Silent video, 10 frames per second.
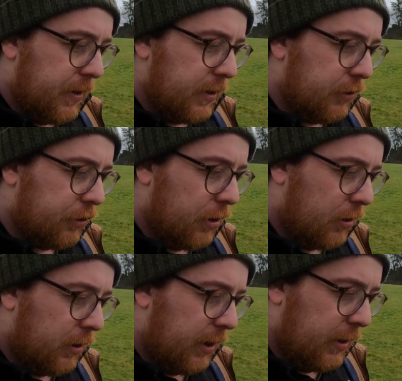in
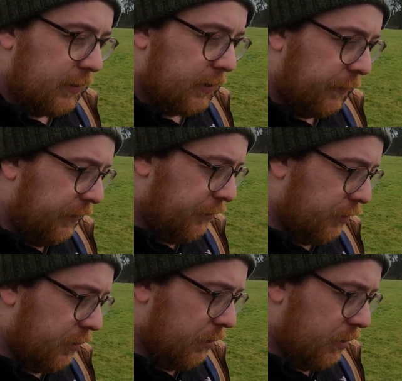Chartres
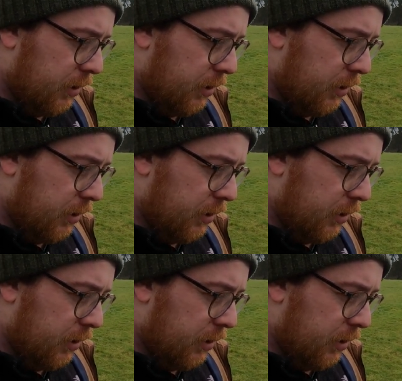Cathedral.